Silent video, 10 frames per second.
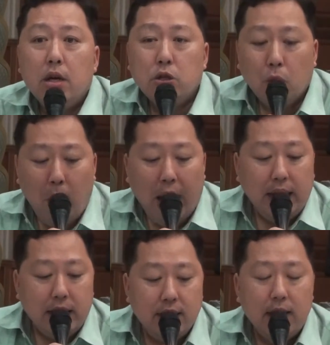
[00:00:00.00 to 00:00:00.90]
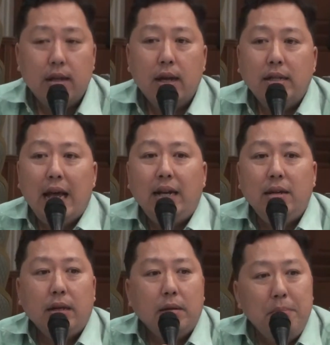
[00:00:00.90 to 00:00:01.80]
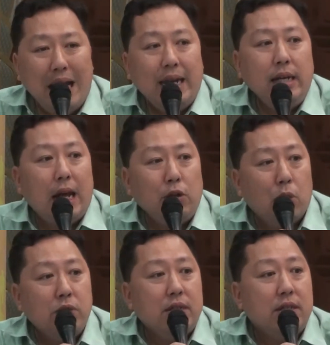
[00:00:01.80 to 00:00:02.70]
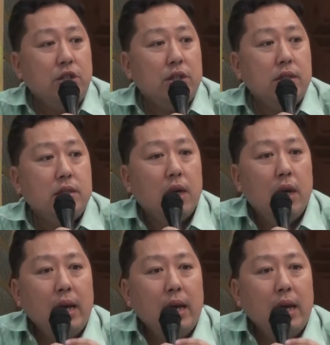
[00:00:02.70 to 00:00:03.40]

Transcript: So why is it that in making those decisions,